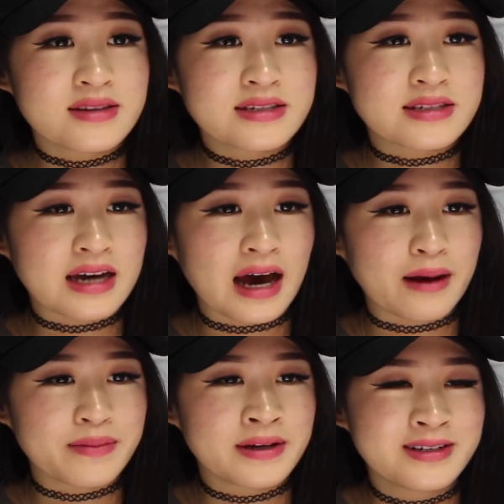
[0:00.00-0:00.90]
this
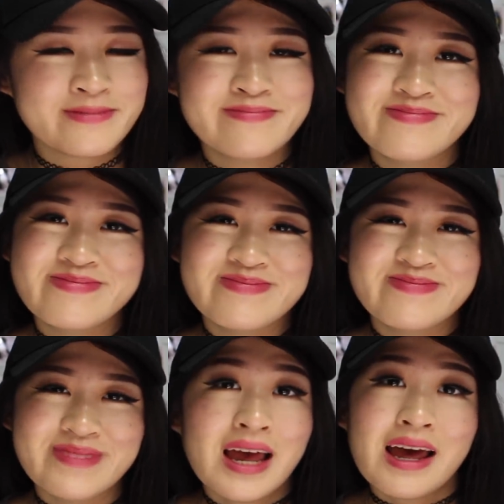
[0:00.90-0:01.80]
tap,
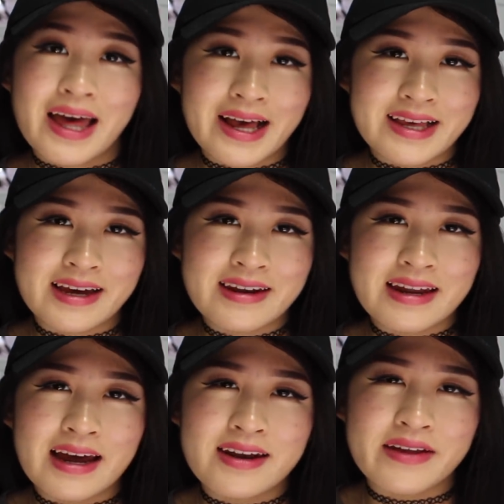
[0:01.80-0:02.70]

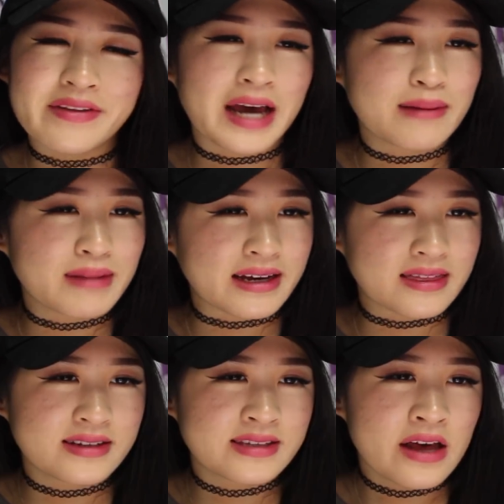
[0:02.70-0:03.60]
again, another tap
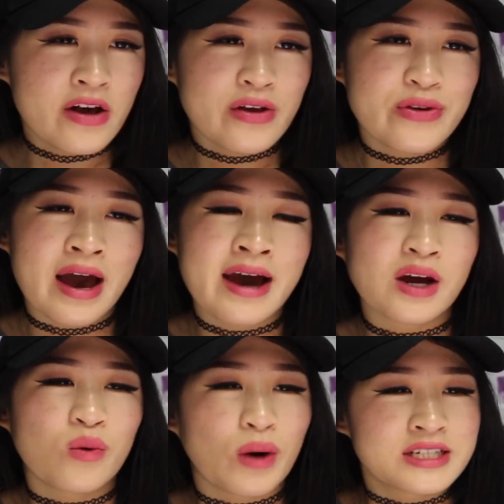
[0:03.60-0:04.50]
like this, you
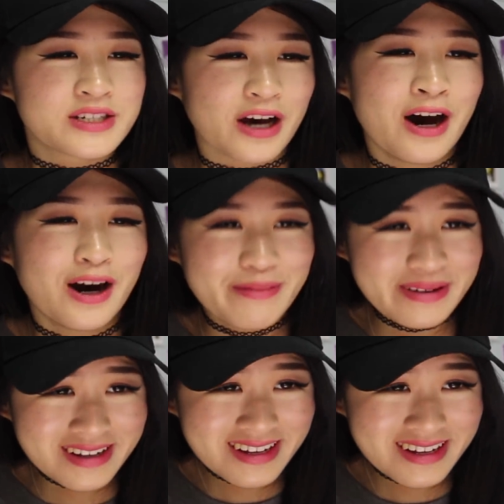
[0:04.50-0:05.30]
had one job.